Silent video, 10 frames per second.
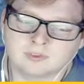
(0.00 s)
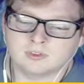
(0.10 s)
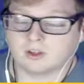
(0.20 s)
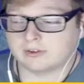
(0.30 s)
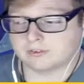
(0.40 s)

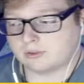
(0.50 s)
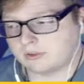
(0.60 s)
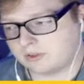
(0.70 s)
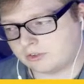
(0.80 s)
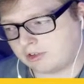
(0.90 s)
Also,
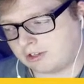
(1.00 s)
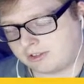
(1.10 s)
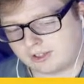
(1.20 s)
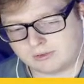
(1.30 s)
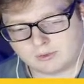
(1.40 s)
there's a chance I
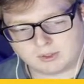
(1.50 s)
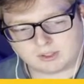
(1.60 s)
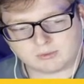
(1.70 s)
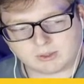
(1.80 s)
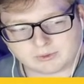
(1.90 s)
don't even get the
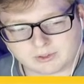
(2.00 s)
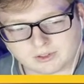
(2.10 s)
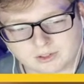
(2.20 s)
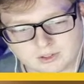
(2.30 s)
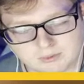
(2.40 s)
Groudon
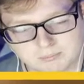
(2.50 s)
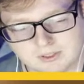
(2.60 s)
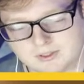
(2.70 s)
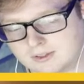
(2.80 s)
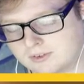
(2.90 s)
here because